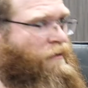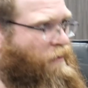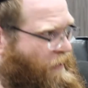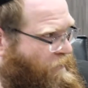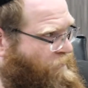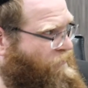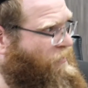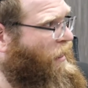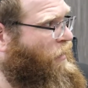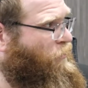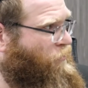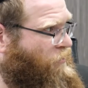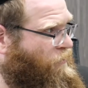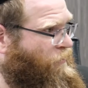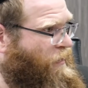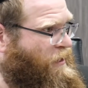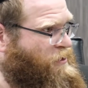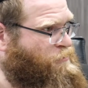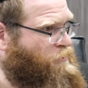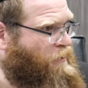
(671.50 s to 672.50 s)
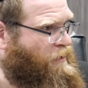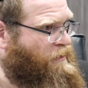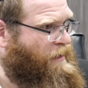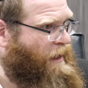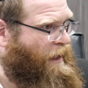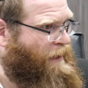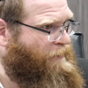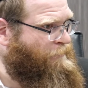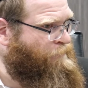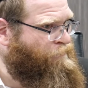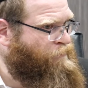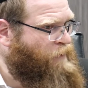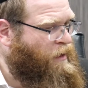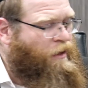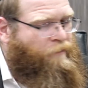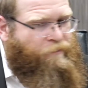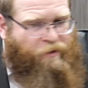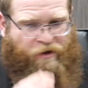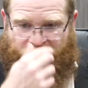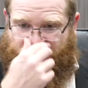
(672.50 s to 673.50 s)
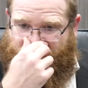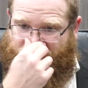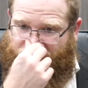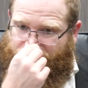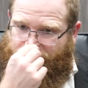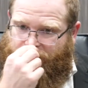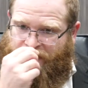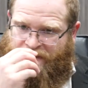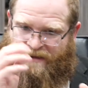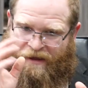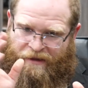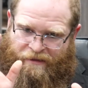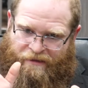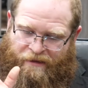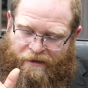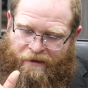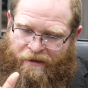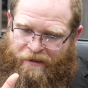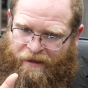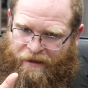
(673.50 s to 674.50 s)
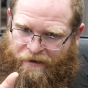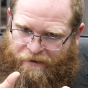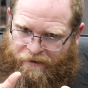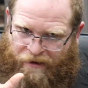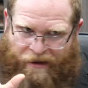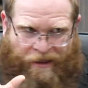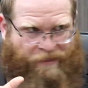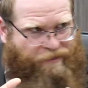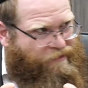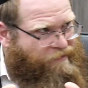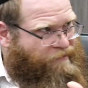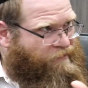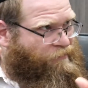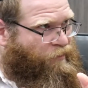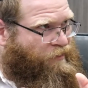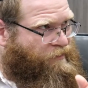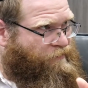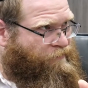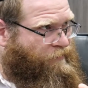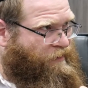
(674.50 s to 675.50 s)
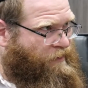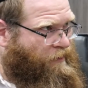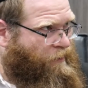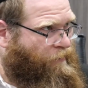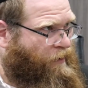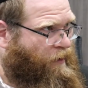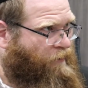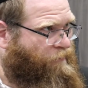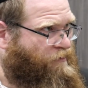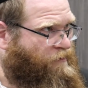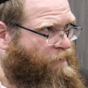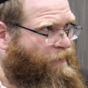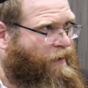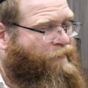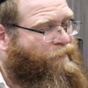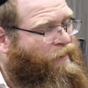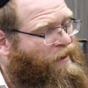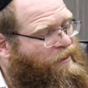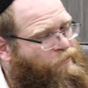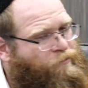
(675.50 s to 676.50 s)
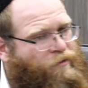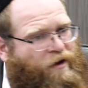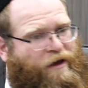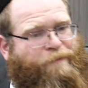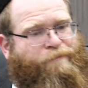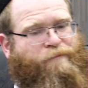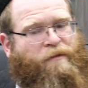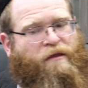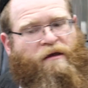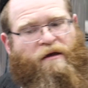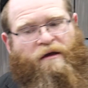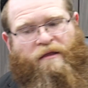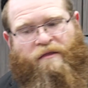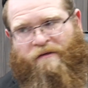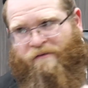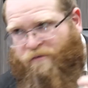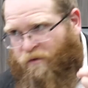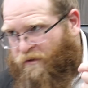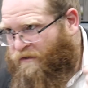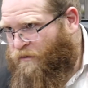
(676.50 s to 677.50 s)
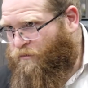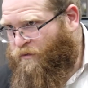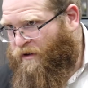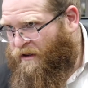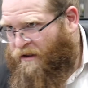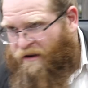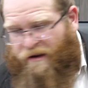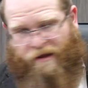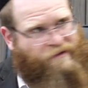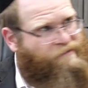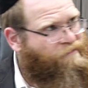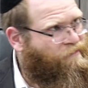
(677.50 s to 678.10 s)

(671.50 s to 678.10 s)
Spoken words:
Even that, Kamashmal and not. But you see from this idea that, again, this is what Mincha Ma'ariv is about. By the way, this also reconnects